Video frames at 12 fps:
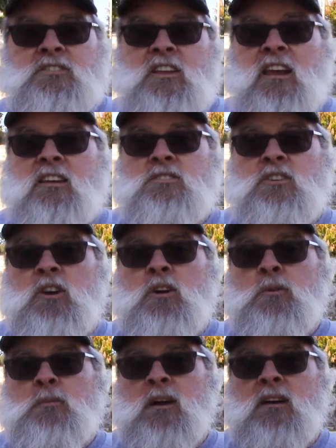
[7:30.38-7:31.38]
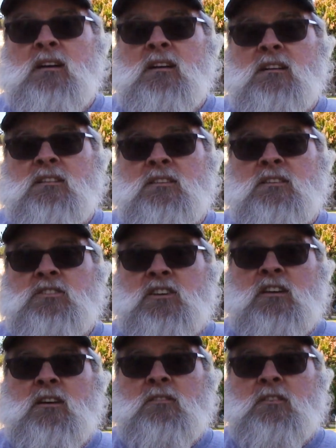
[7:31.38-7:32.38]
sand scoop,
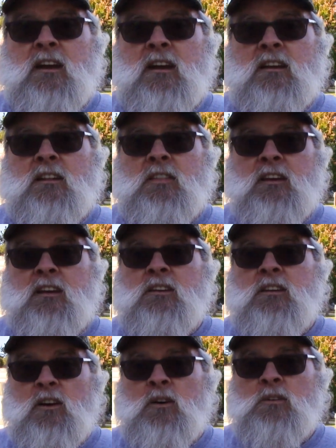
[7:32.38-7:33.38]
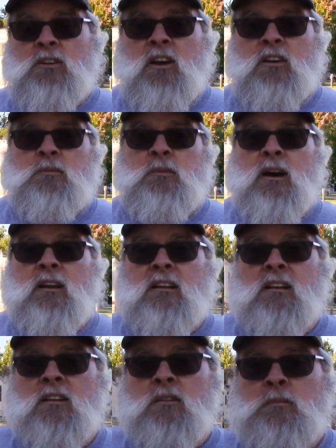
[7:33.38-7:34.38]
sieve kind of thing. You know, talked about
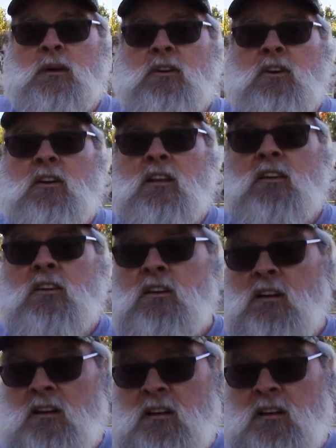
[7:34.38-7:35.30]
it a little bit earlier.